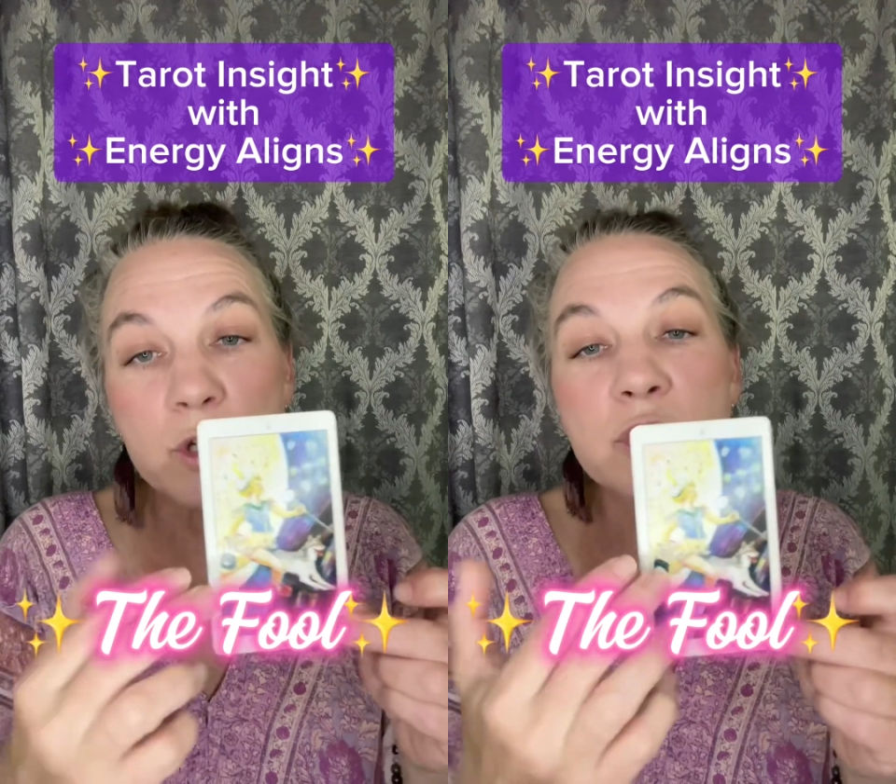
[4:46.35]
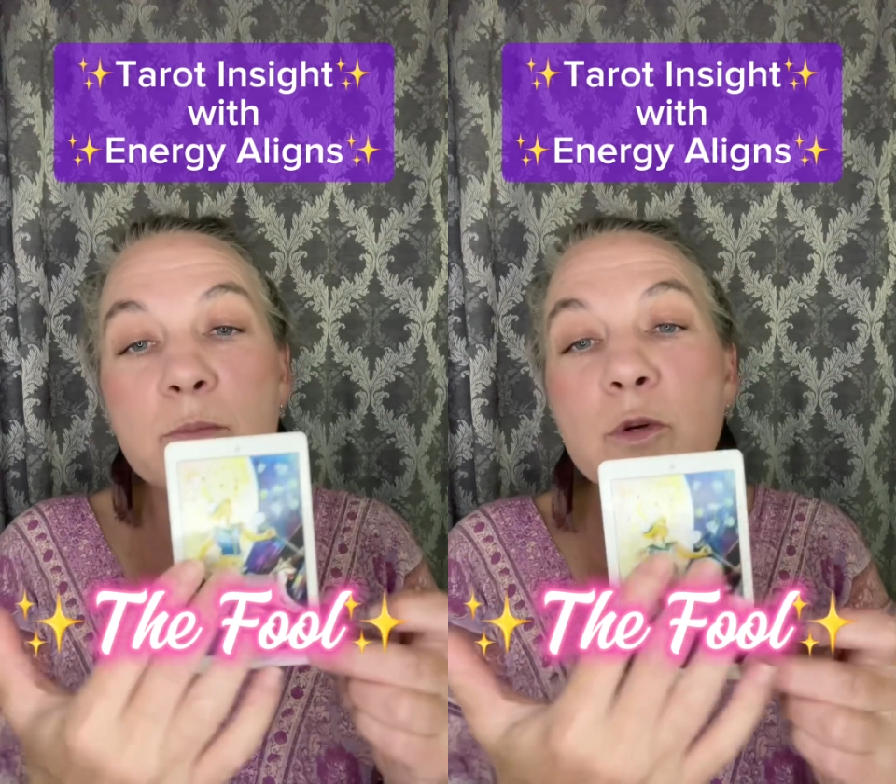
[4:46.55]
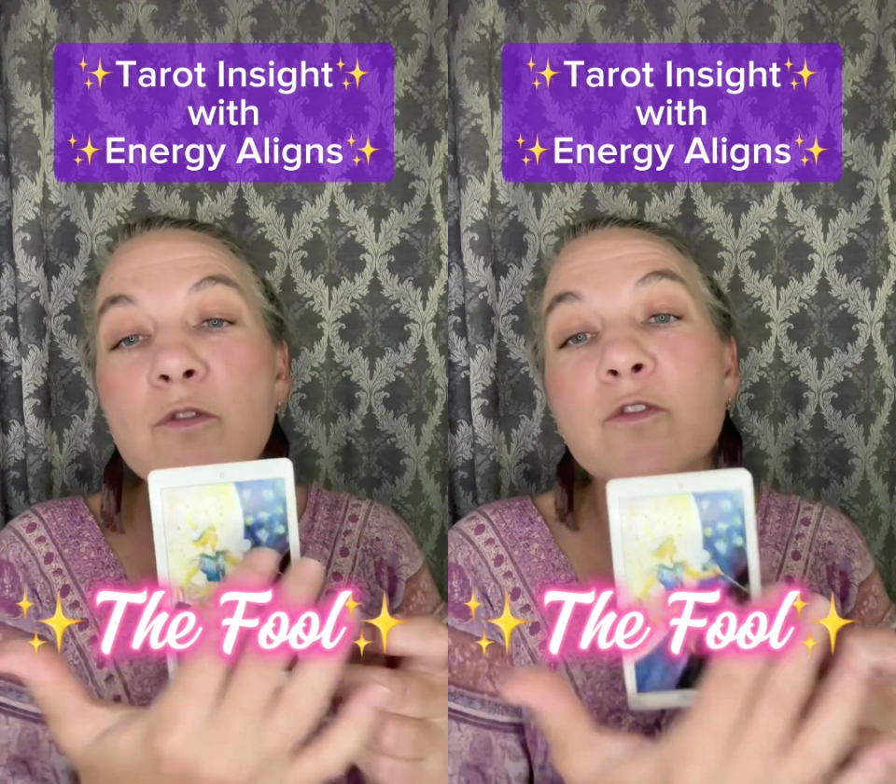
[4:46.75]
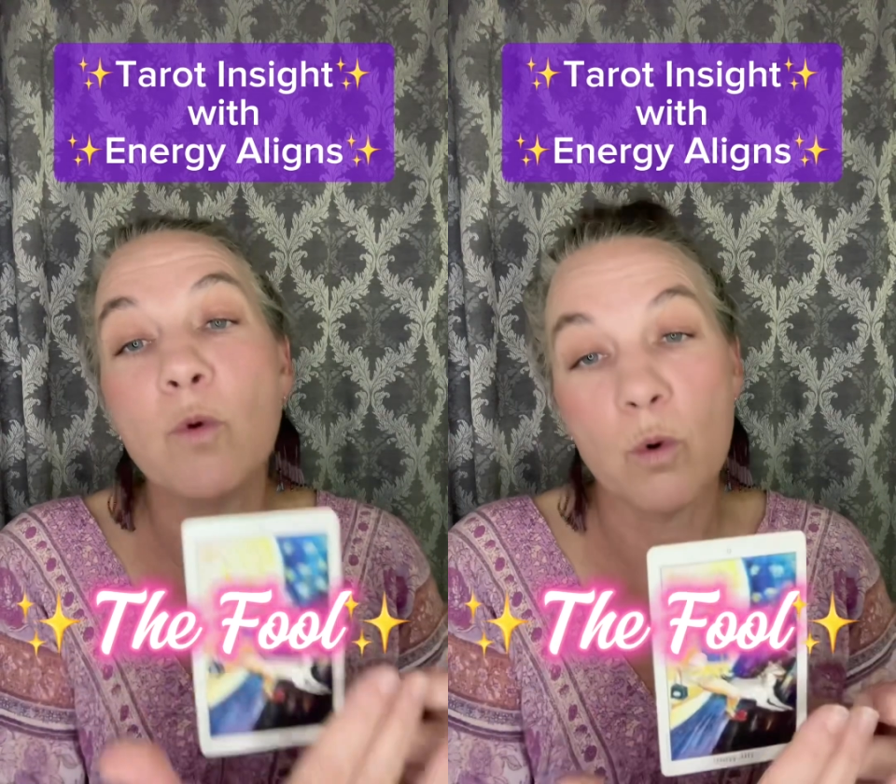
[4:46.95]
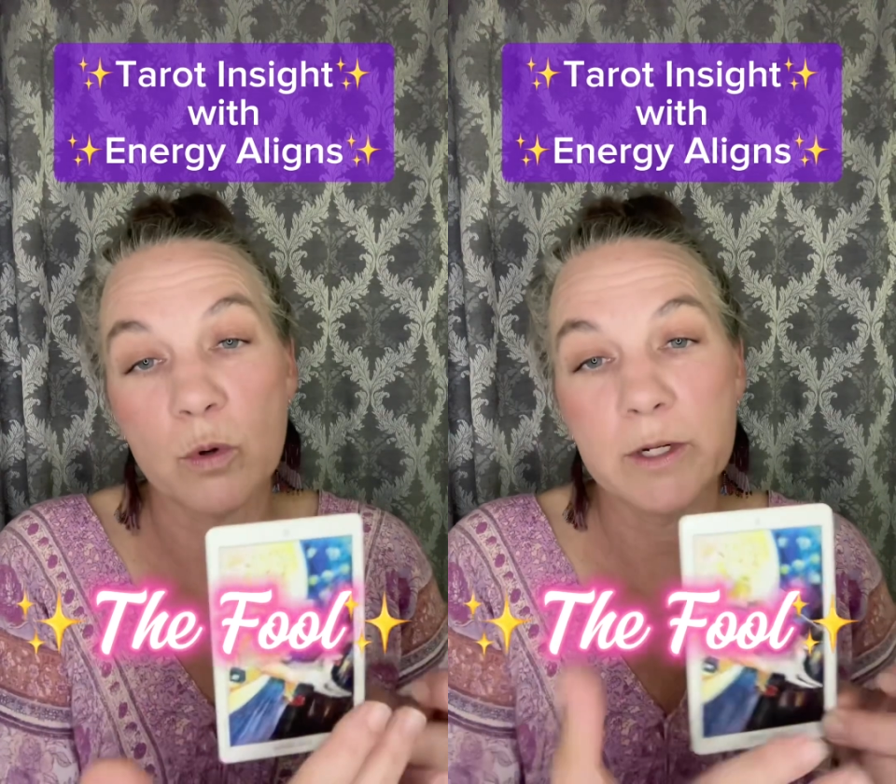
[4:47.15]
to move
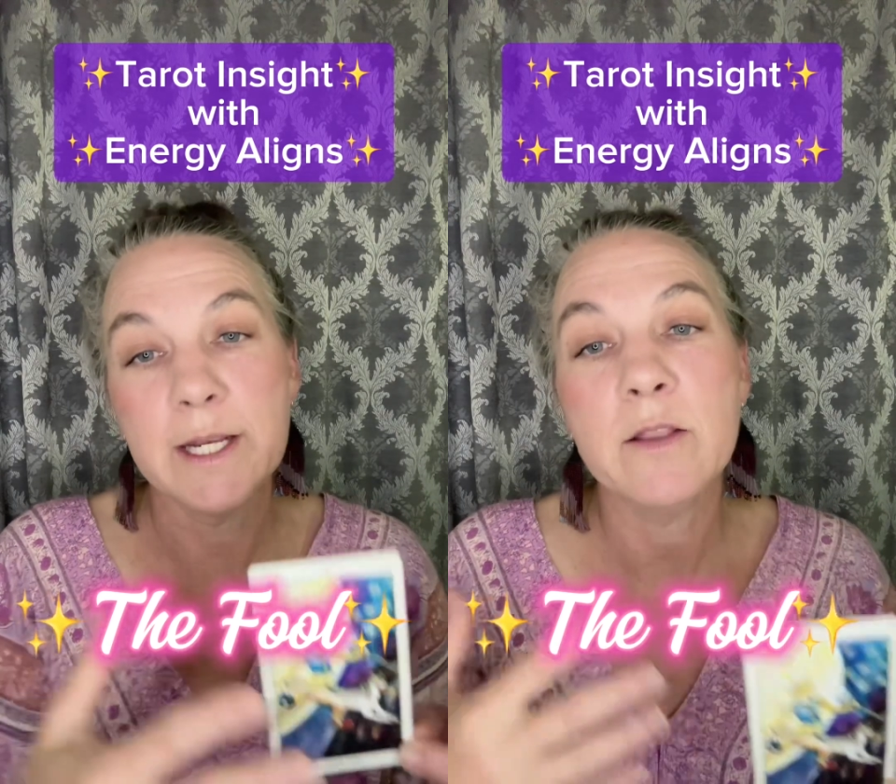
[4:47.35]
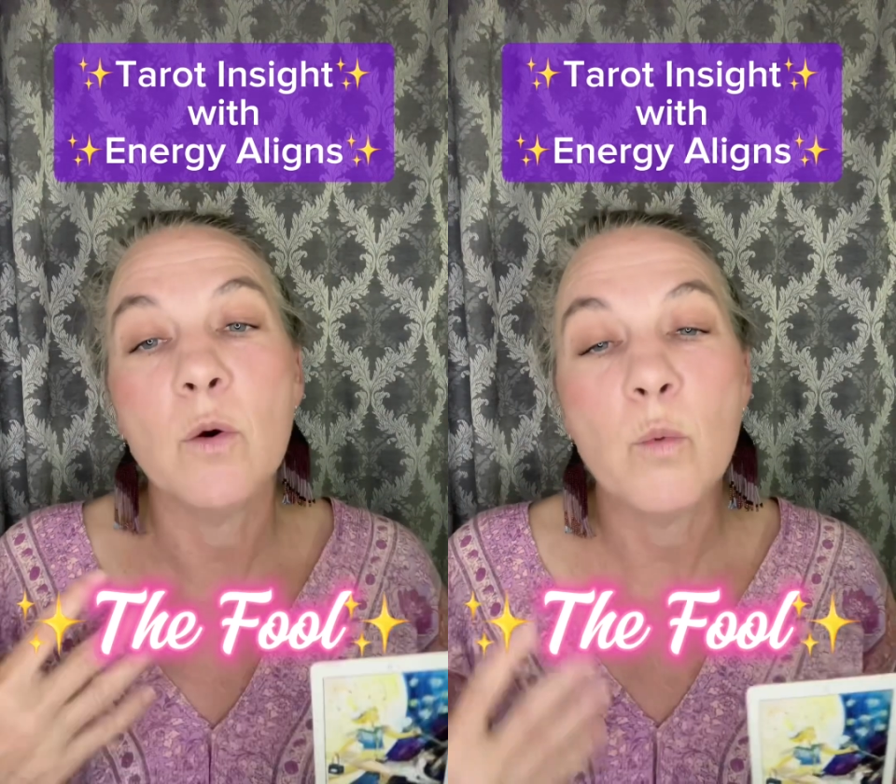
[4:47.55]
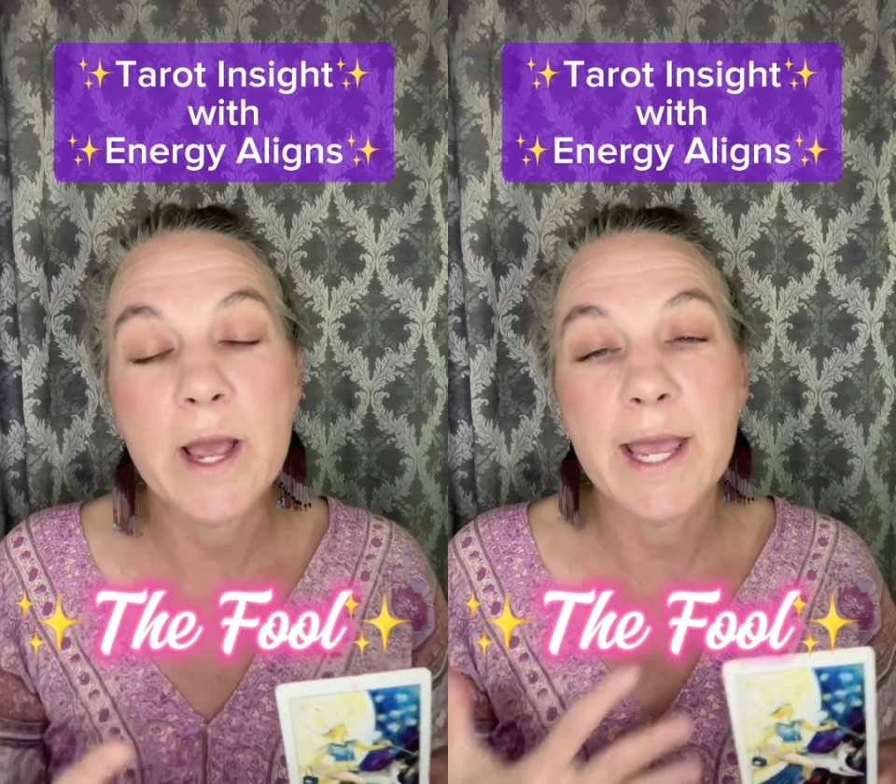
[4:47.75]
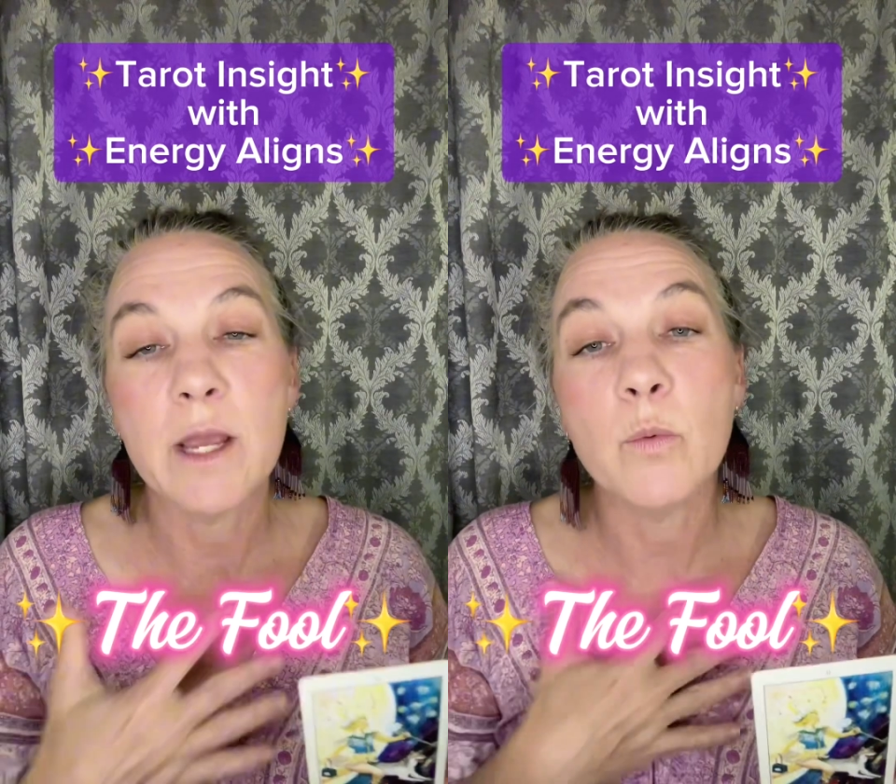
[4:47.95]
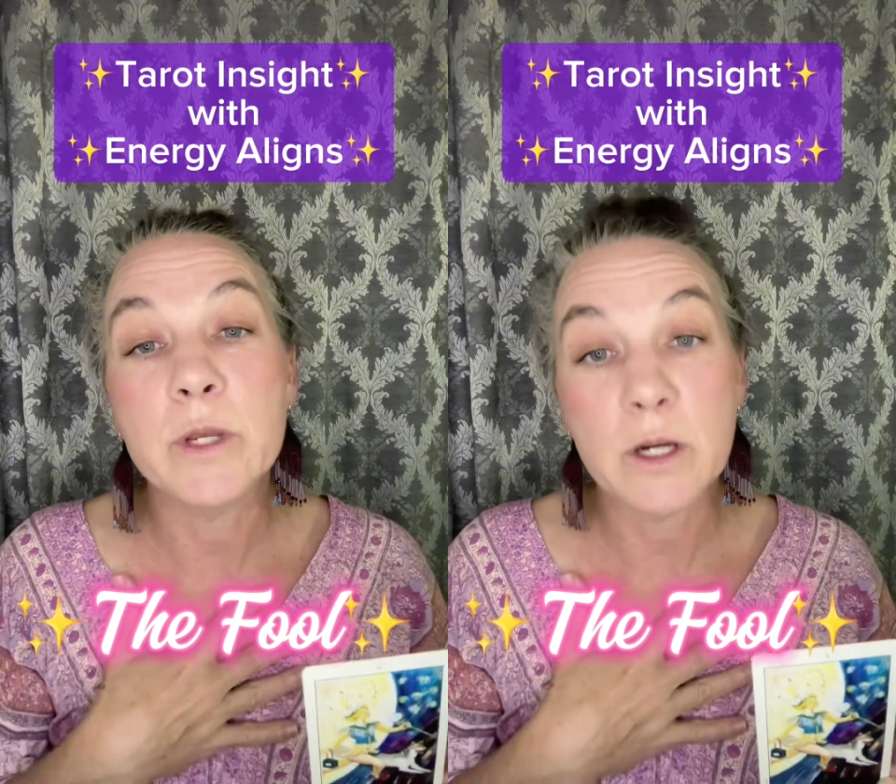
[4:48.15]
forward in the way
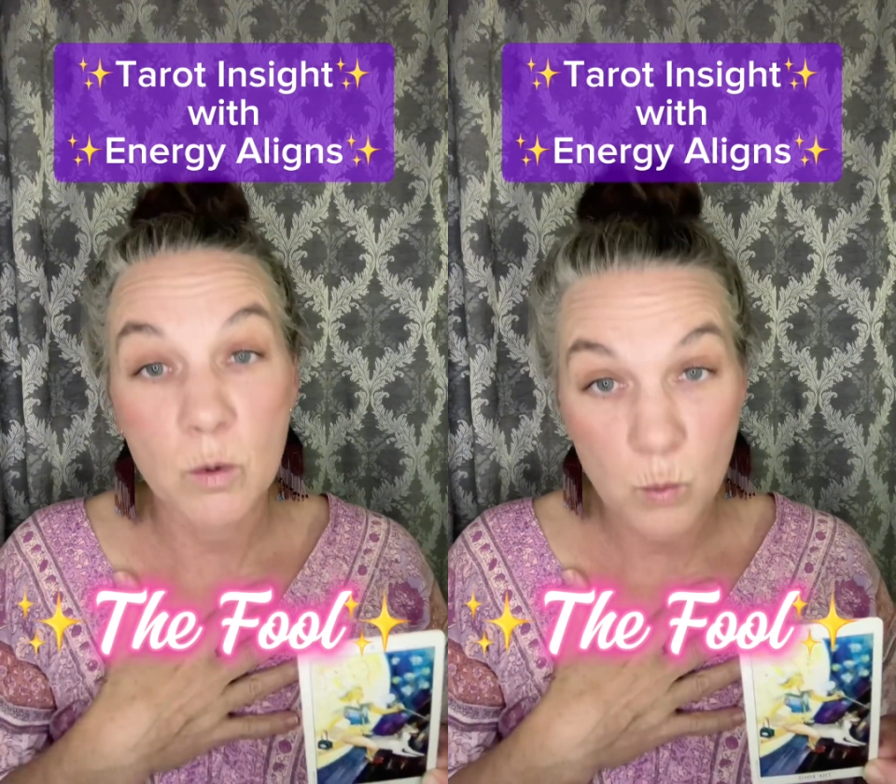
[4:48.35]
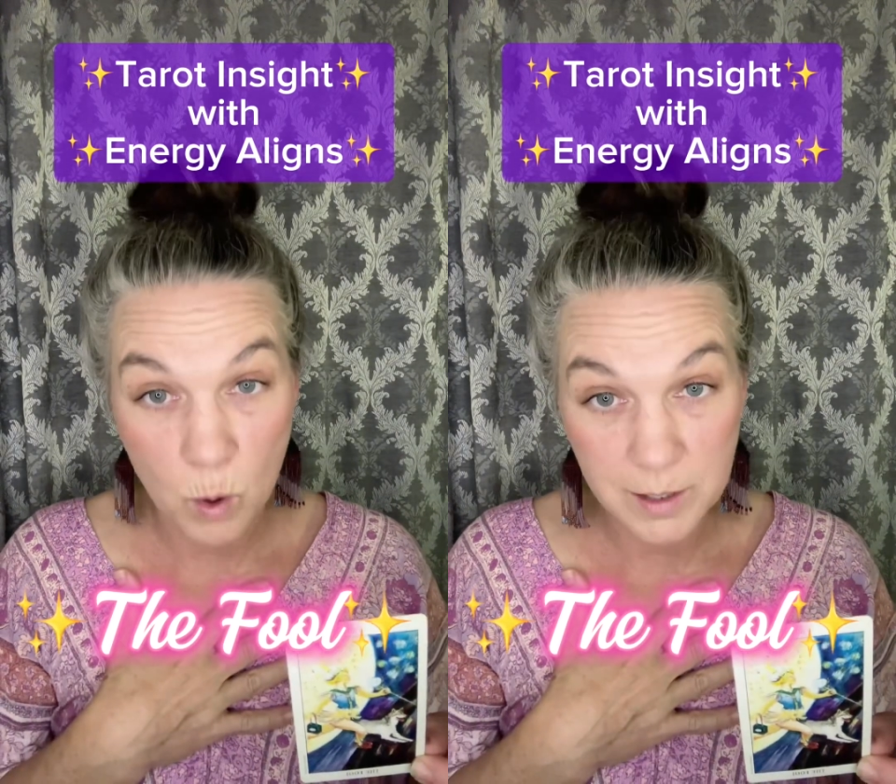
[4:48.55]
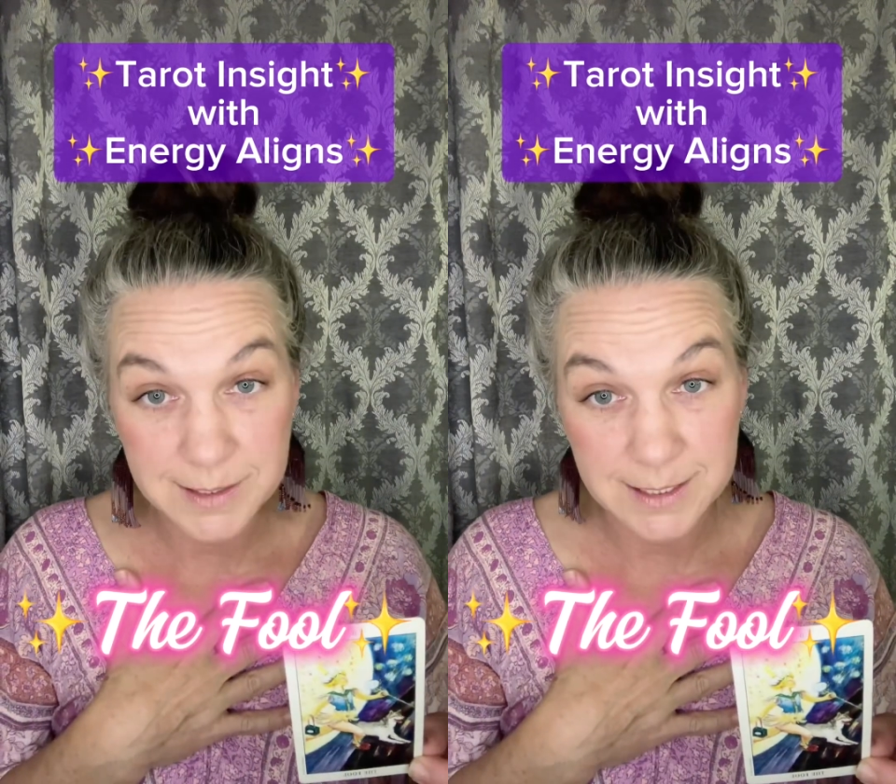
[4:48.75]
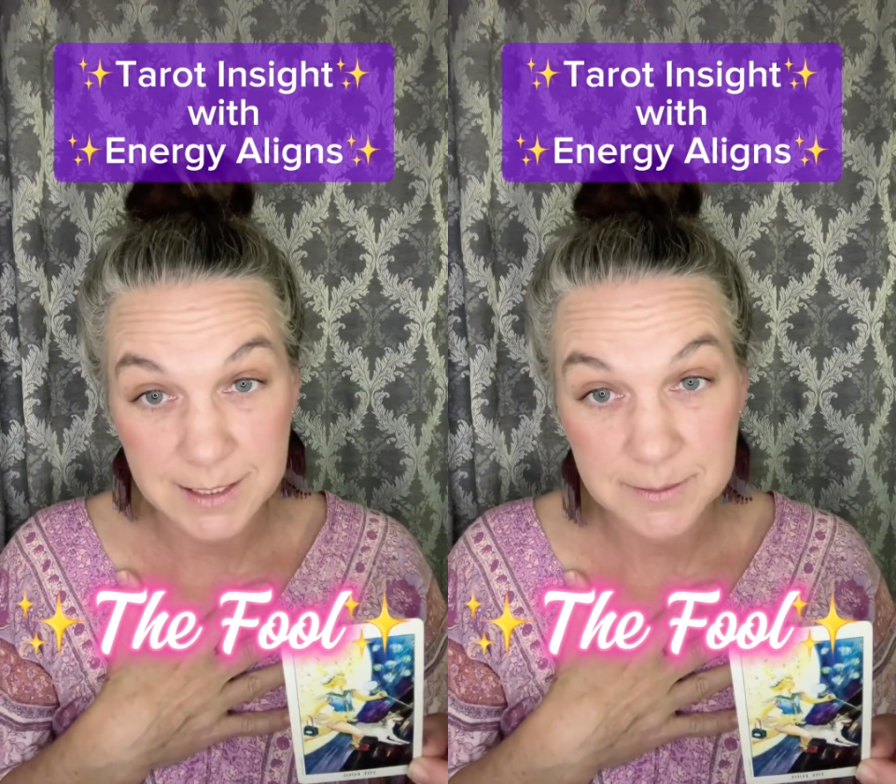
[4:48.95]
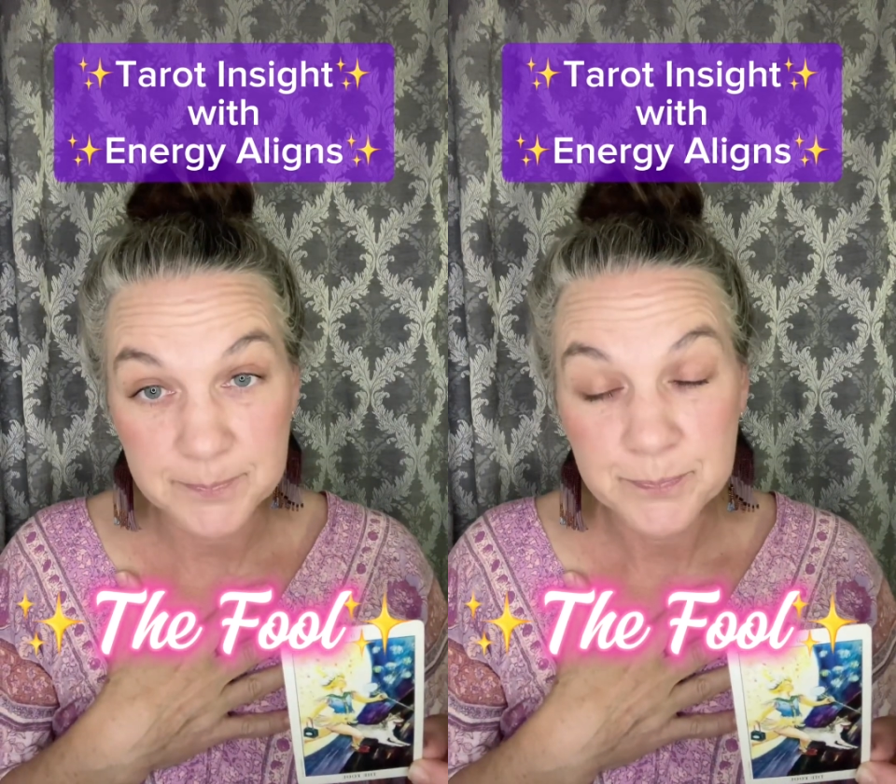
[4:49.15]
we are wanting.